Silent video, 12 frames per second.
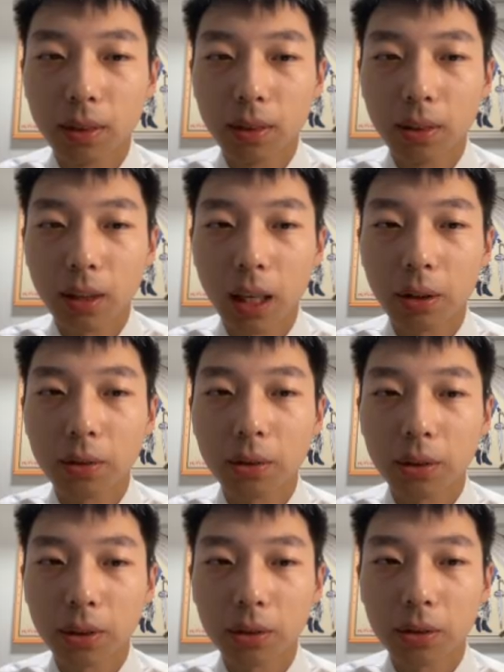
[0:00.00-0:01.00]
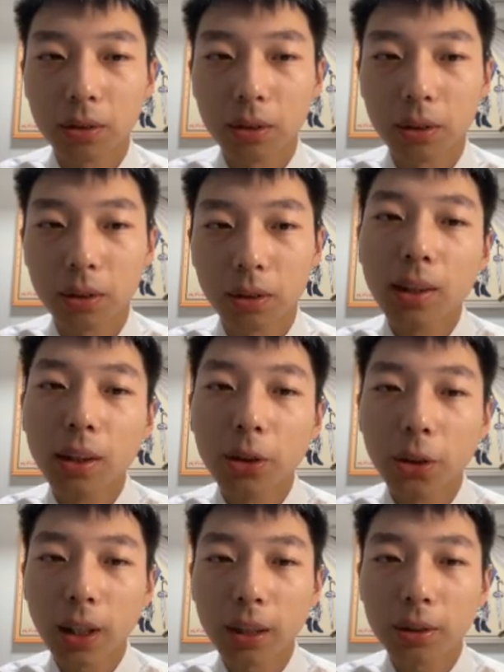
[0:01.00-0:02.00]
Conclusion.
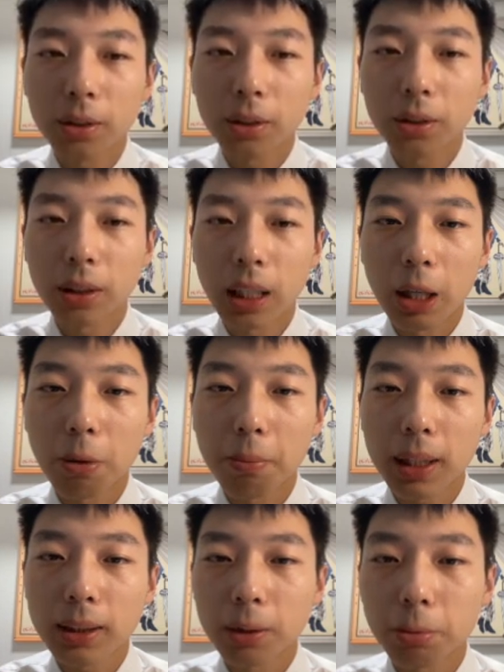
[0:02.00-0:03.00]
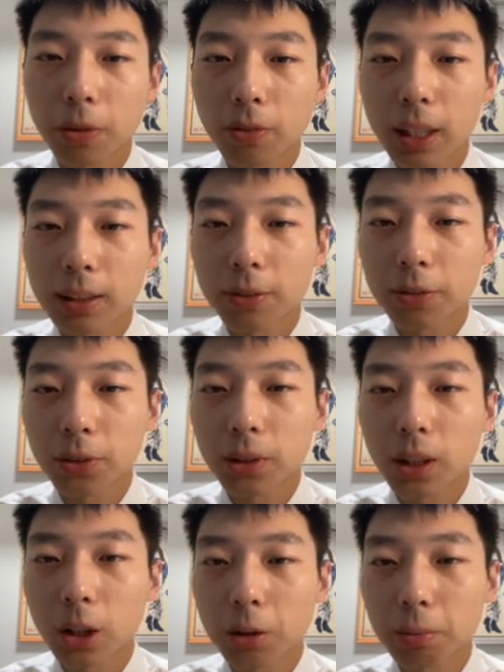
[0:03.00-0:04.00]
To conclude, our method provides a fully
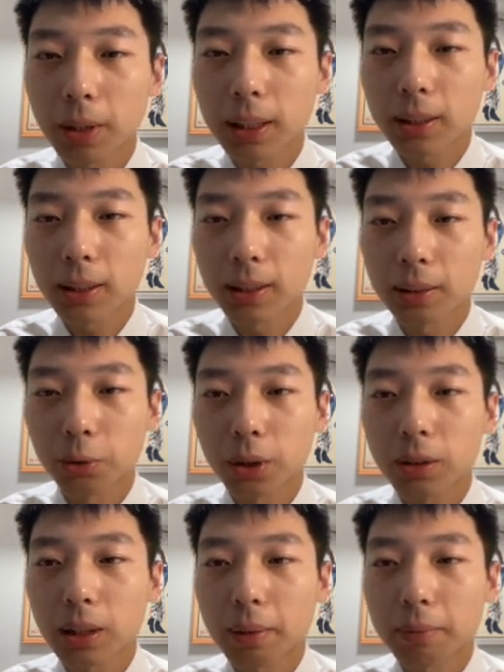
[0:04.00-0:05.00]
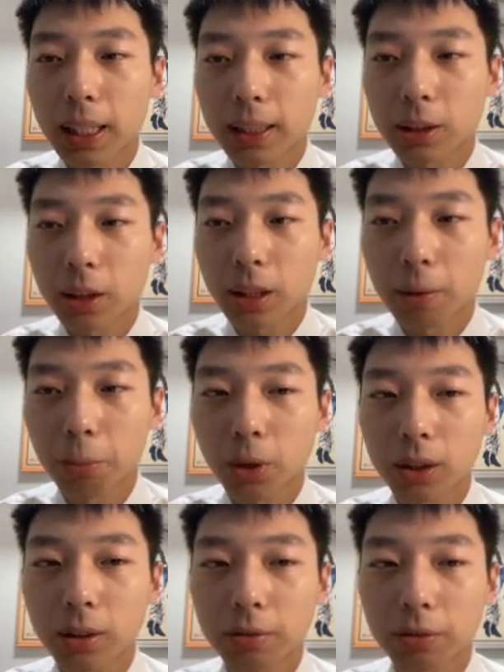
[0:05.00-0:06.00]
automatic and real-time texture
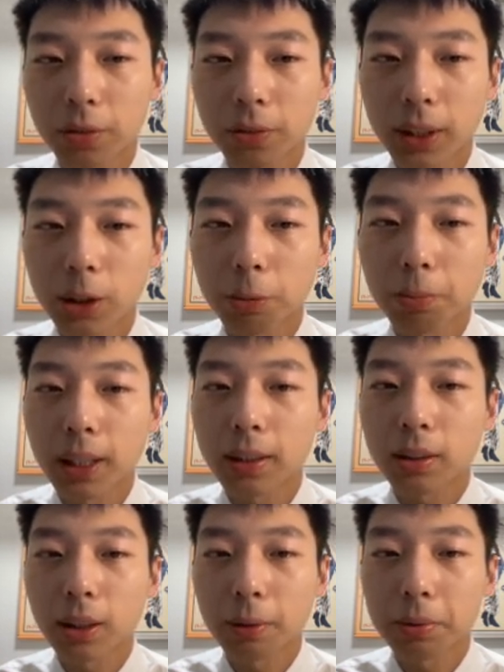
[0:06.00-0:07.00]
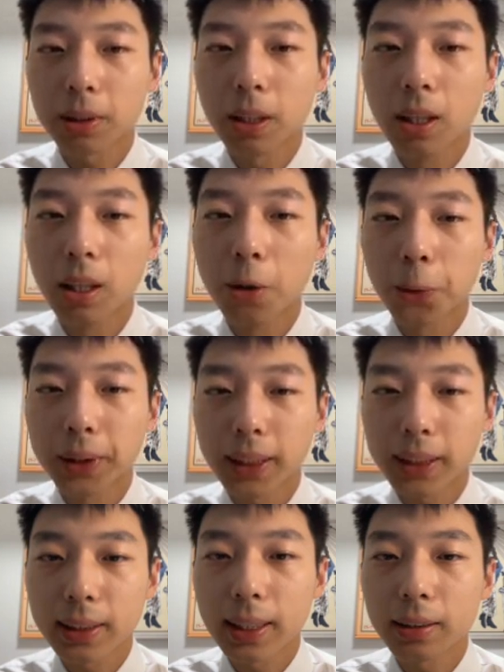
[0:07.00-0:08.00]
compression for facial Blendshapes, with
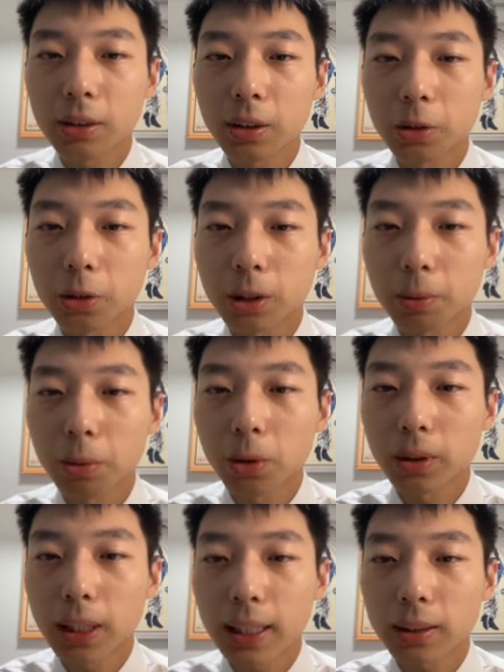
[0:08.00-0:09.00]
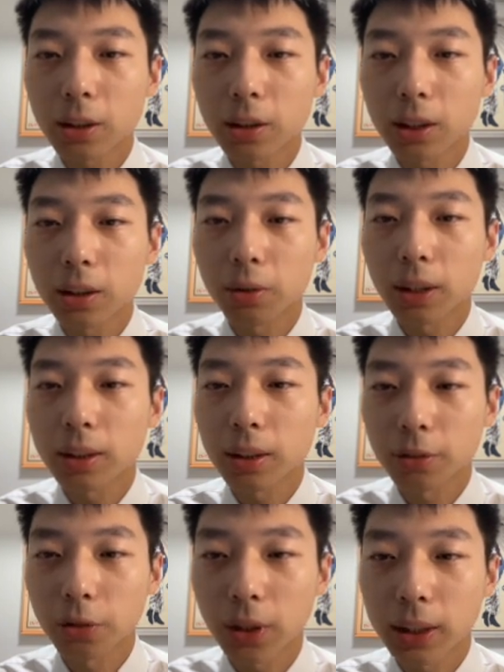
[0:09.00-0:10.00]
extension to support texture generation
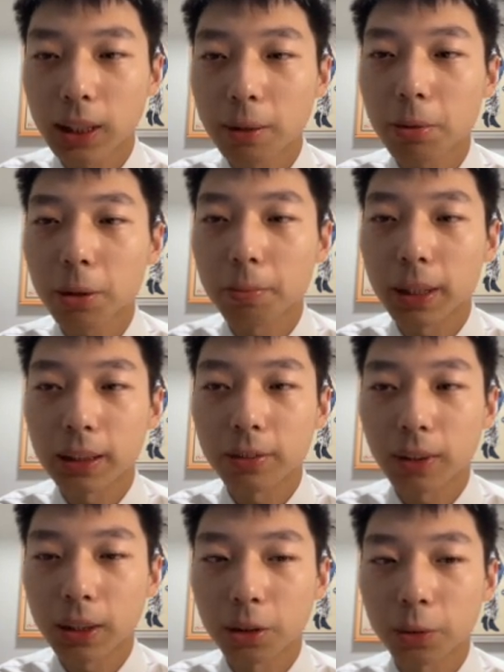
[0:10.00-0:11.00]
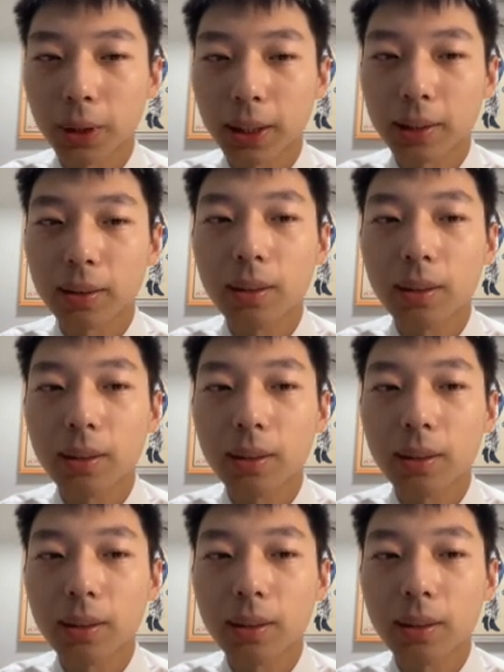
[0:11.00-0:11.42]
for example-based facial rigging.